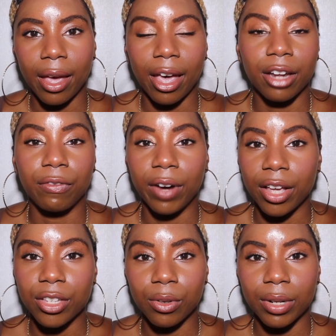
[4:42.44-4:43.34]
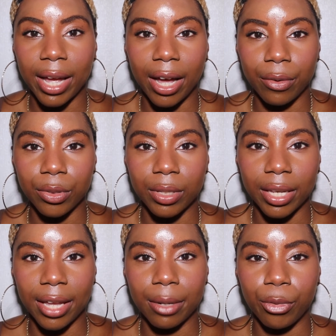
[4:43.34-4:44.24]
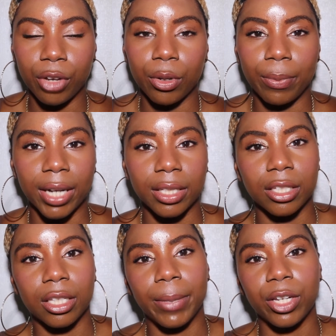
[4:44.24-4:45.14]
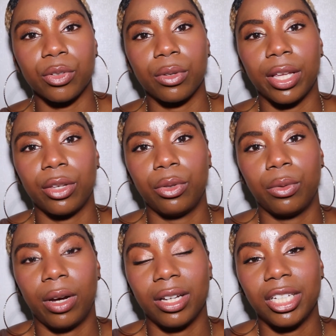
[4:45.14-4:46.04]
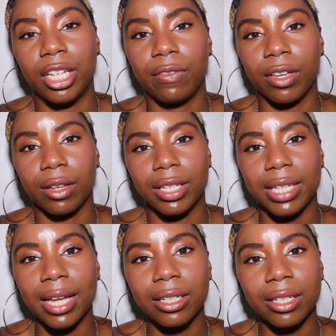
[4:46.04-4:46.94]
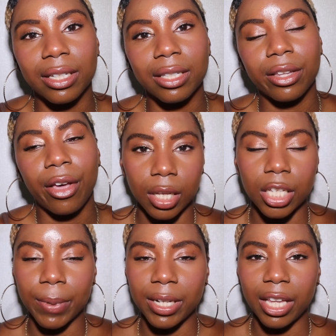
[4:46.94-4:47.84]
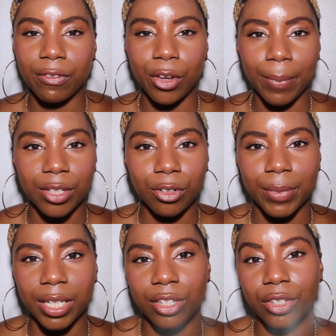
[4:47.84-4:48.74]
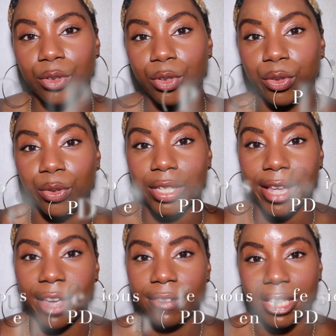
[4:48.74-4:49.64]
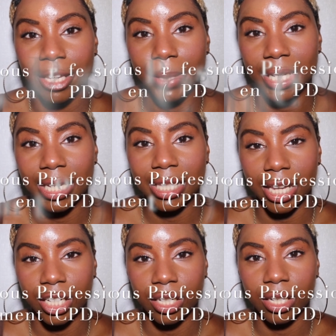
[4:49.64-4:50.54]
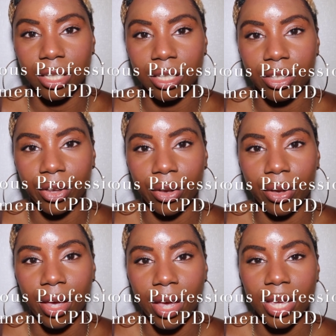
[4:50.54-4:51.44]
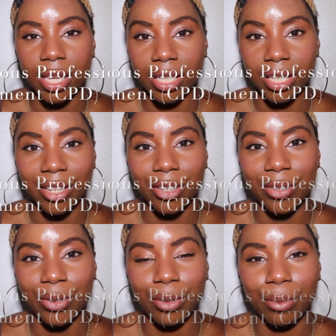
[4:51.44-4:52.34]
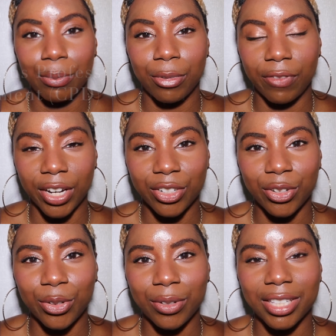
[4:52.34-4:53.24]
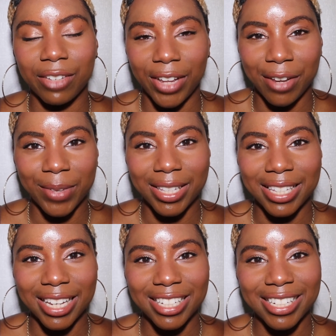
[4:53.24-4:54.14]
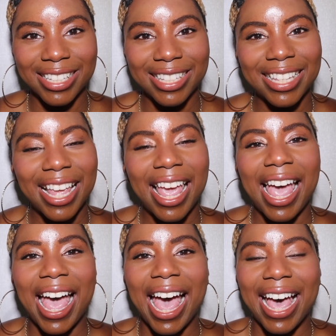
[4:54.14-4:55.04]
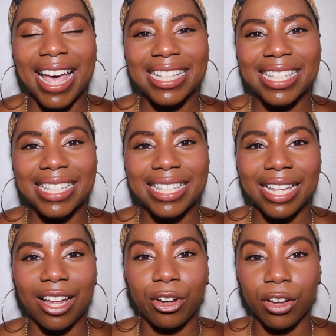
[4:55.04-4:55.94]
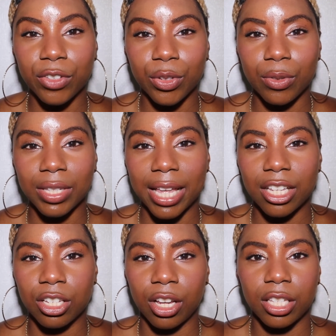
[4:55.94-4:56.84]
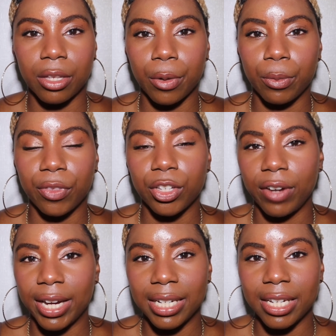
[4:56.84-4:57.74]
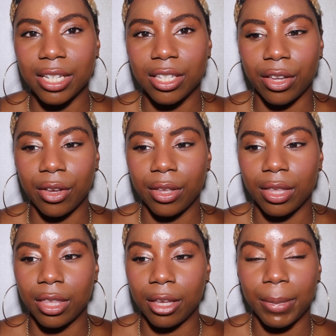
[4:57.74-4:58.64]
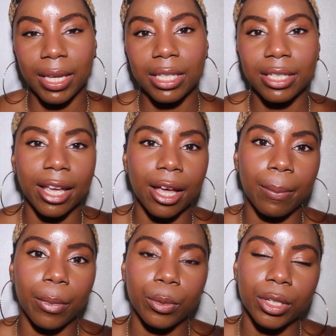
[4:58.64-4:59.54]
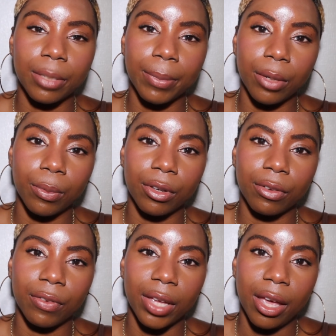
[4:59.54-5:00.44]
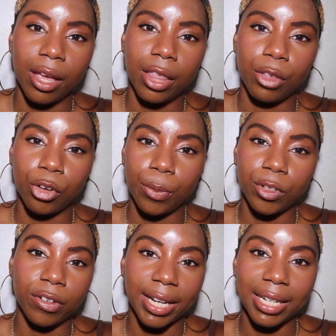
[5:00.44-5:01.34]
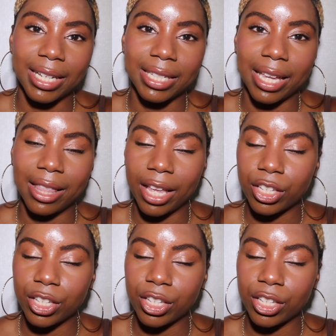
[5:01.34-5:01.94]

advice on how you can improve your practice and make sure that you are achieving those standards. As well as having your mentor meetings, you should also have CPD sessions, so continual professional development sessions. And a lot of schools that's just done with the trainees, so the PCM would meet with the group of trainees in that